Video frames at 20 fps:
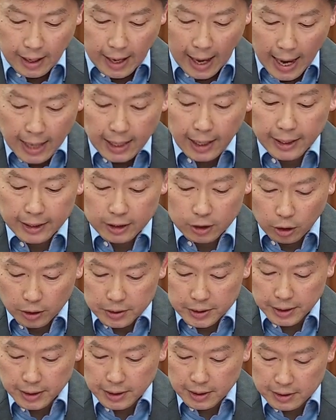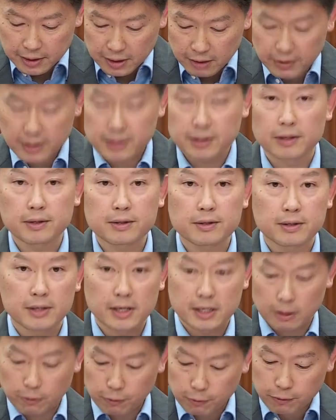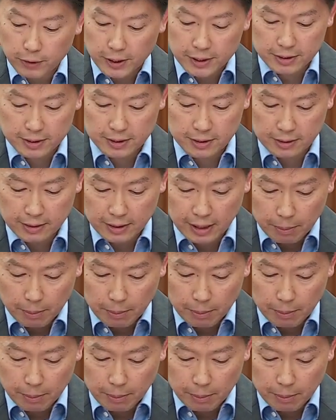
Allied Container Services is the first